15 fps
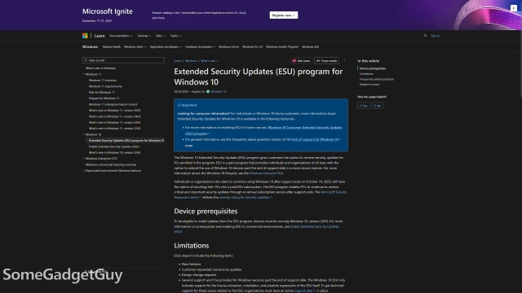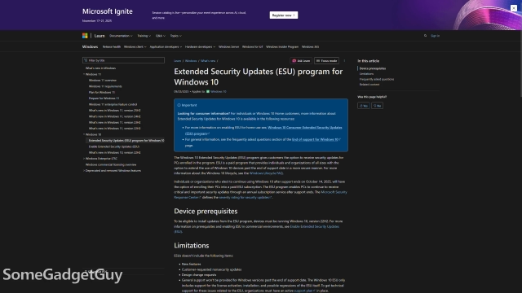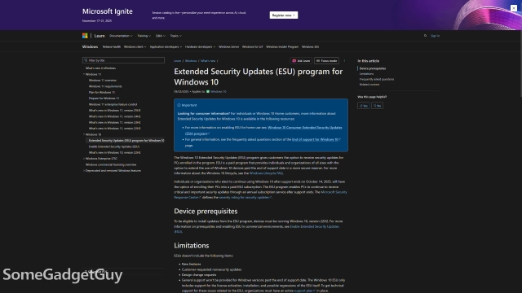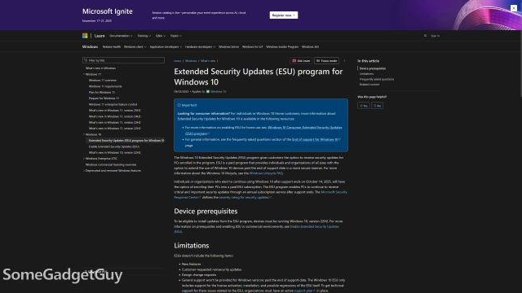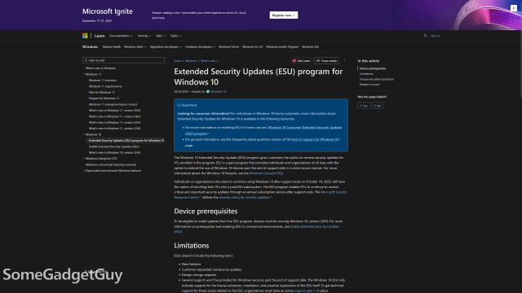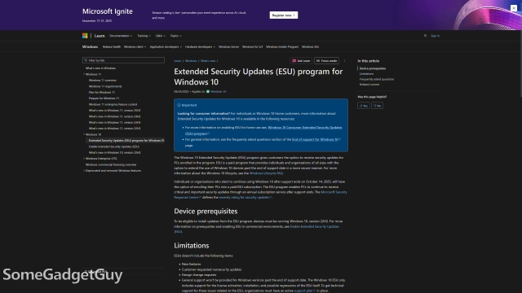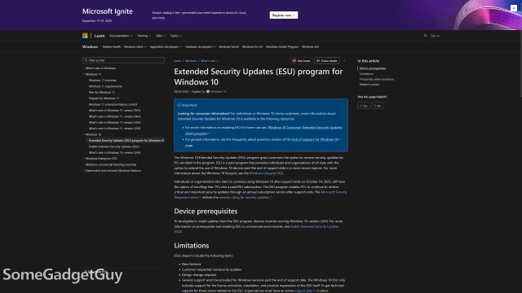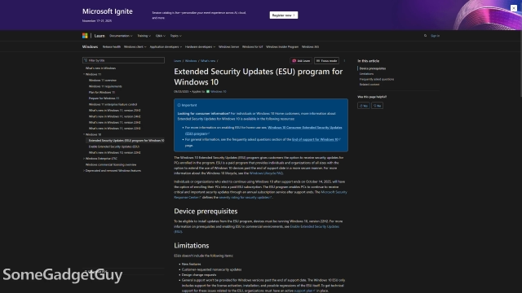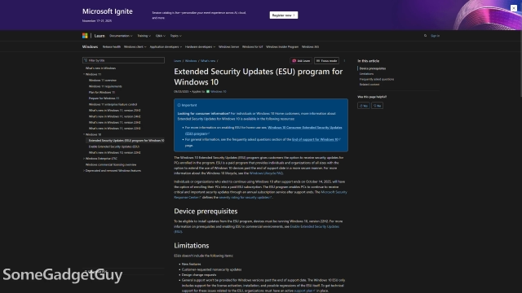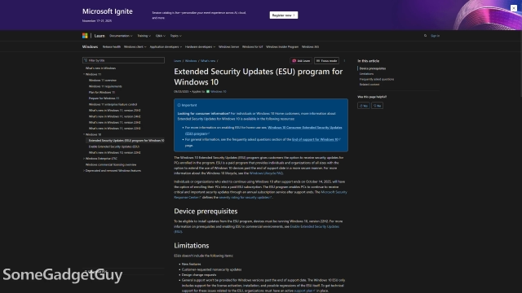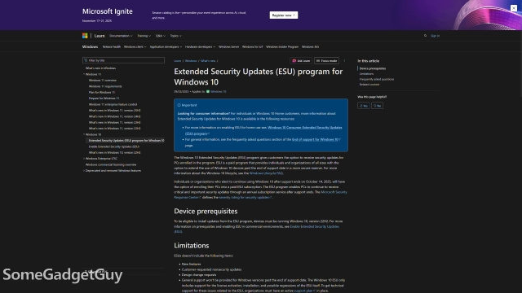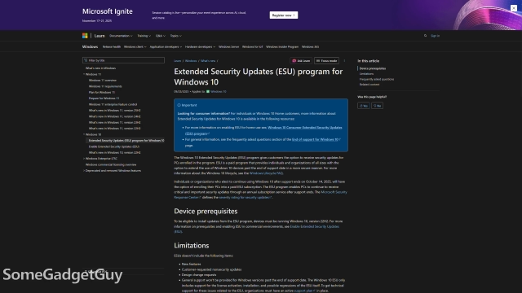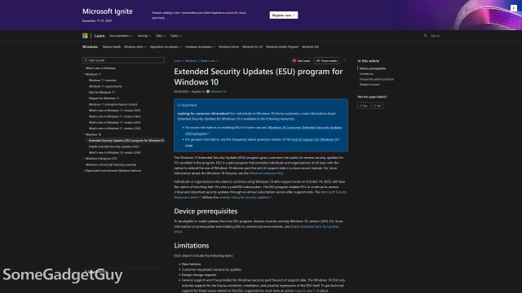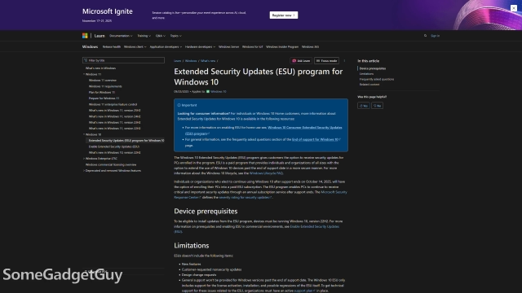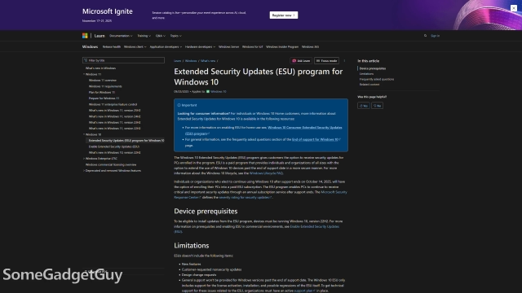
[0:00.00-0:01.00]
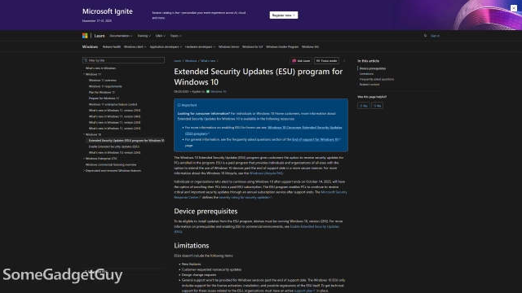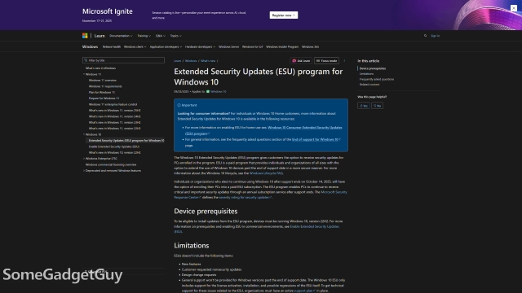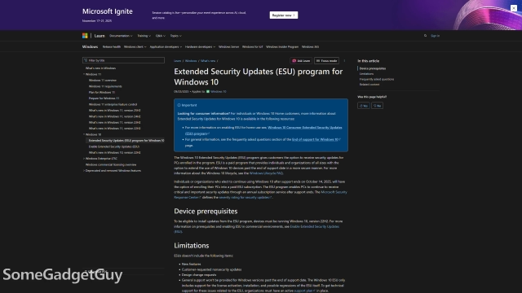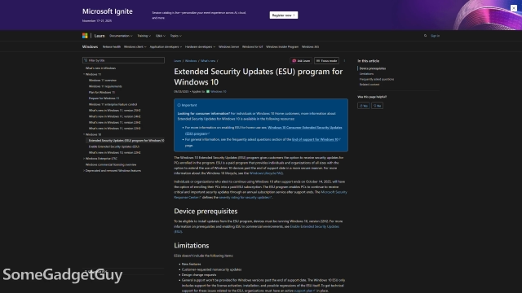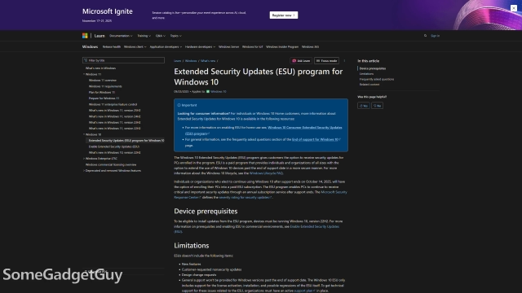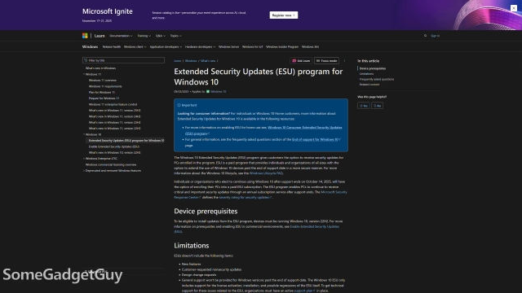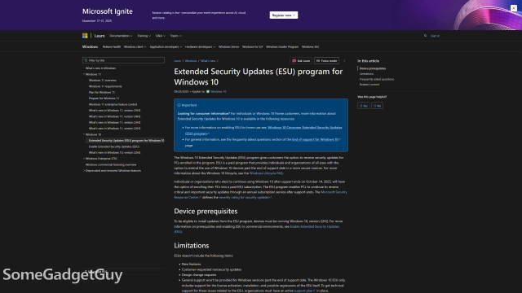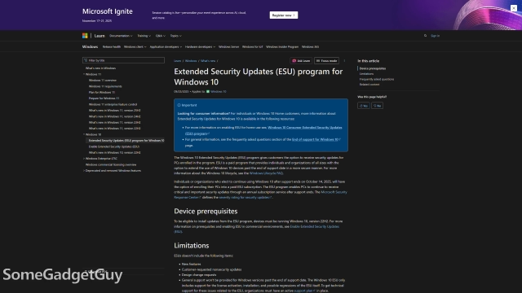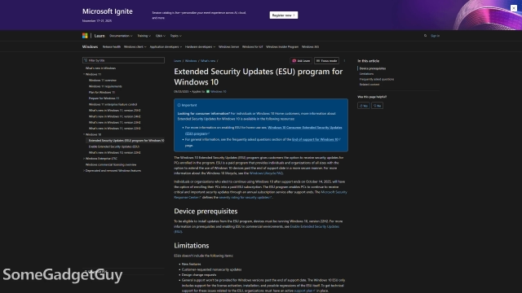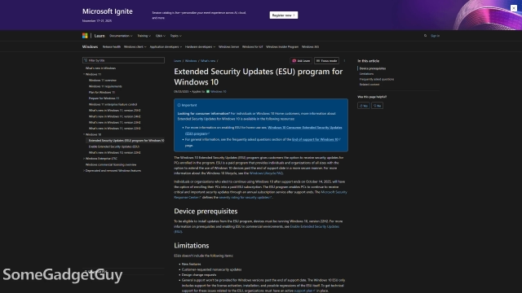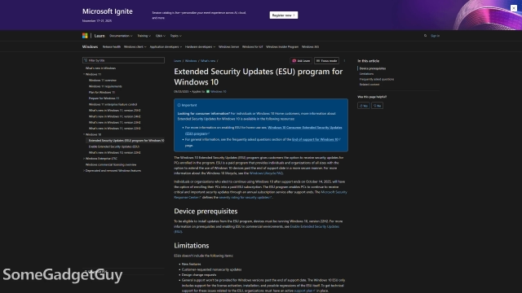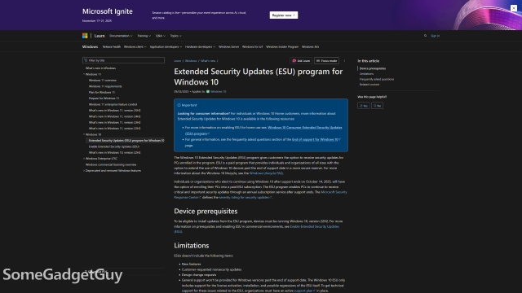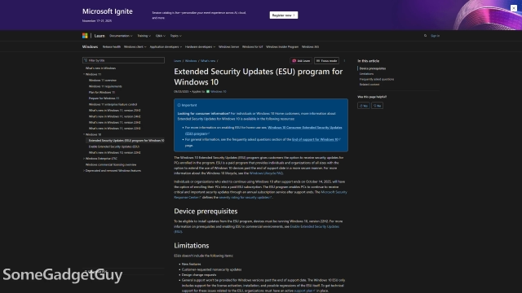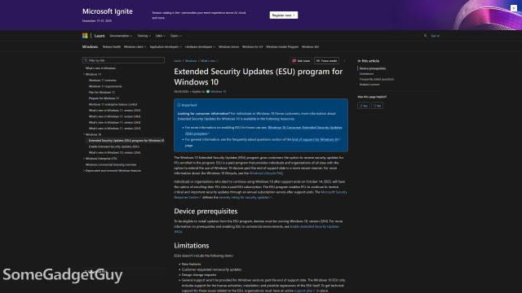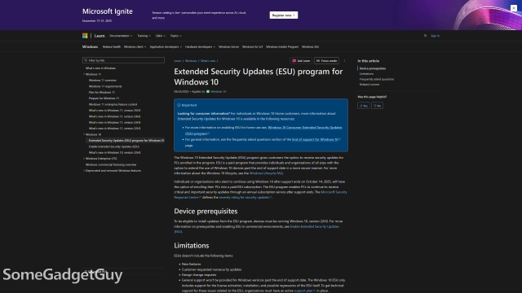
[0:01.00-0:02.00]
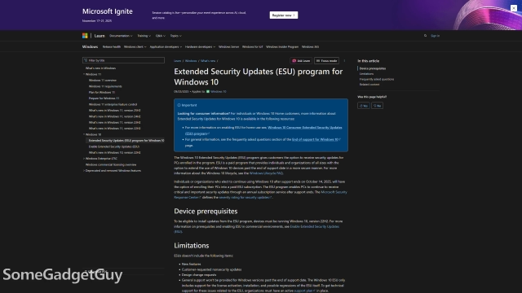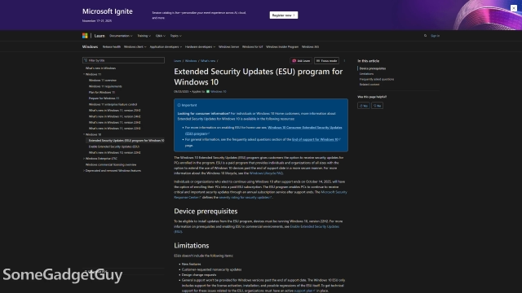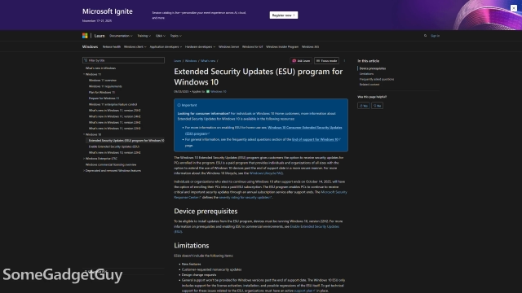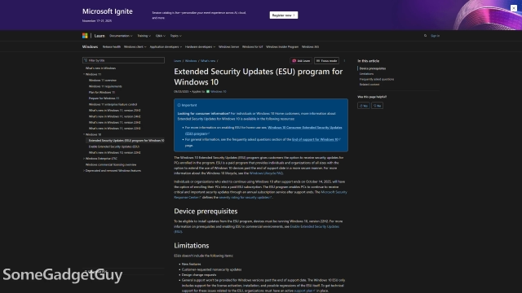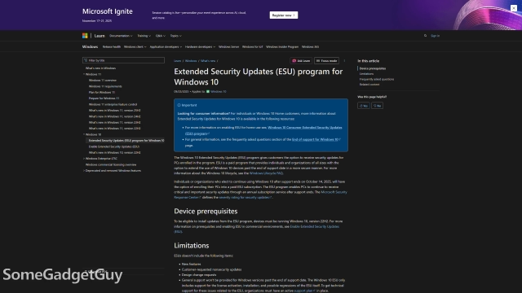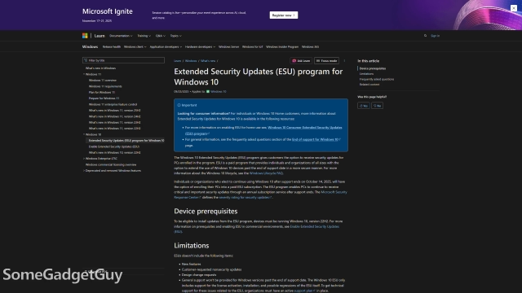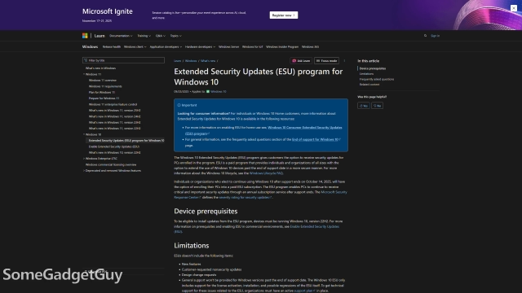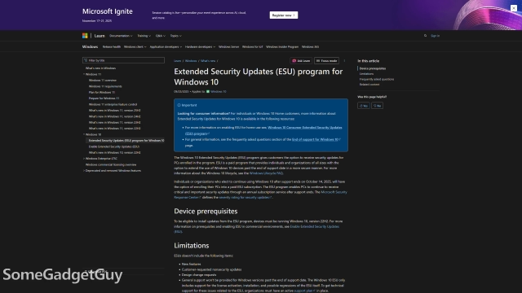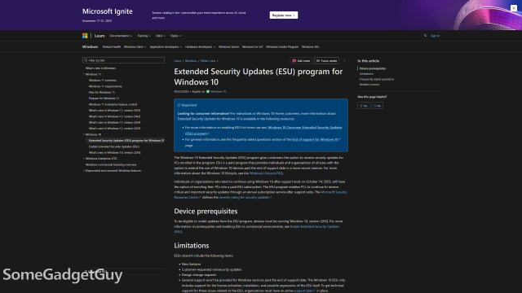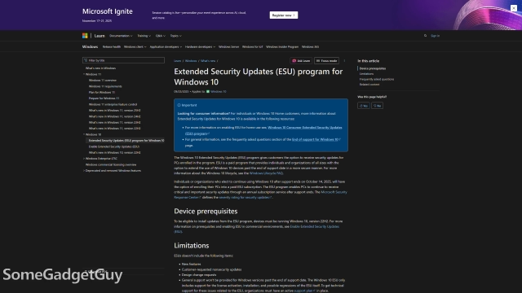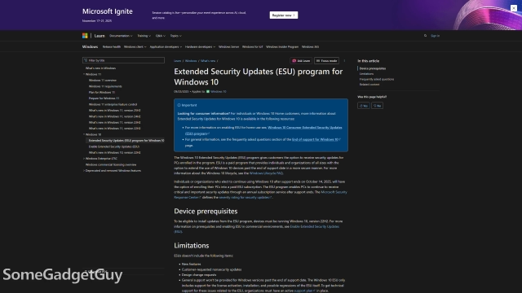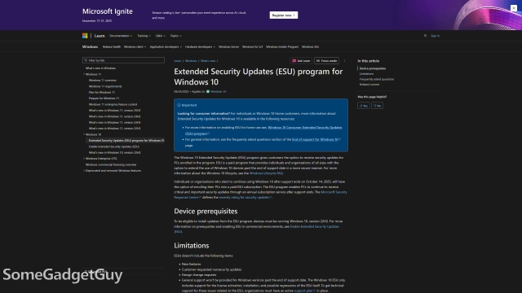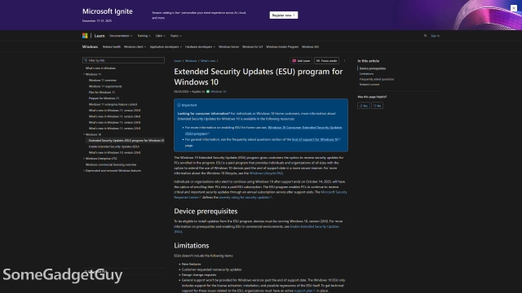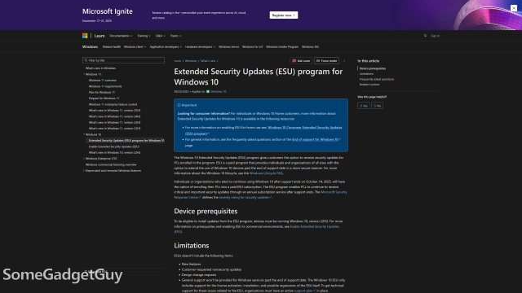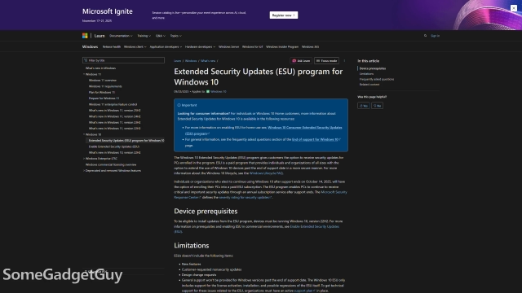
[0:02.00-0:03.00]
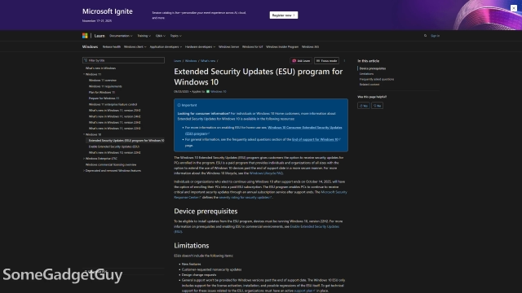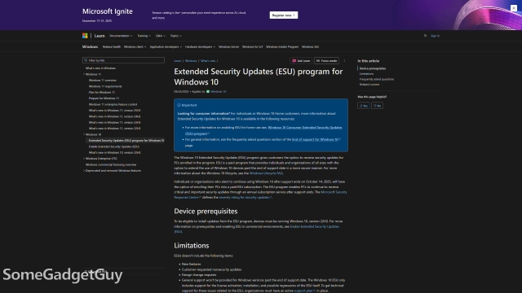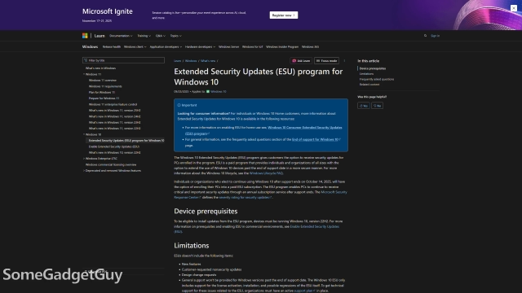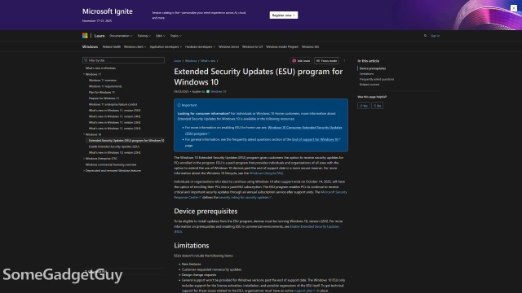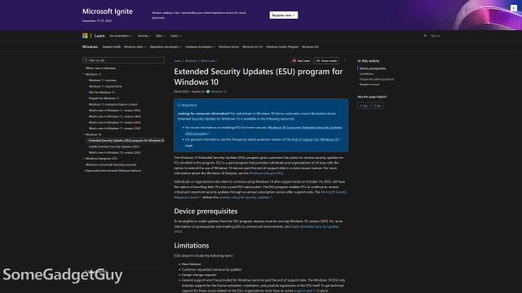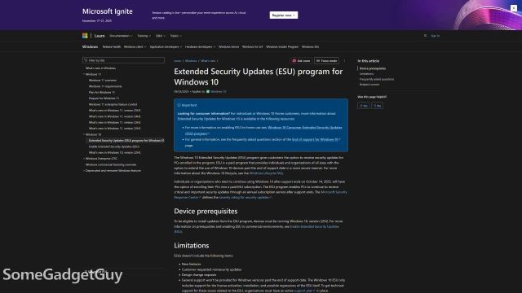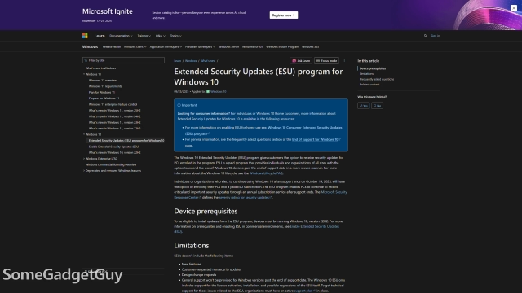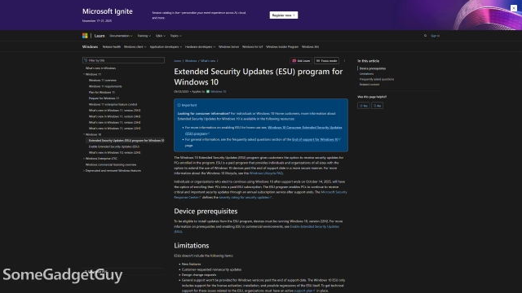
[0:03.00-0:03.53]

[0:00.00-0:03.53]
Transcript: No face is visible, so there are no lips to read.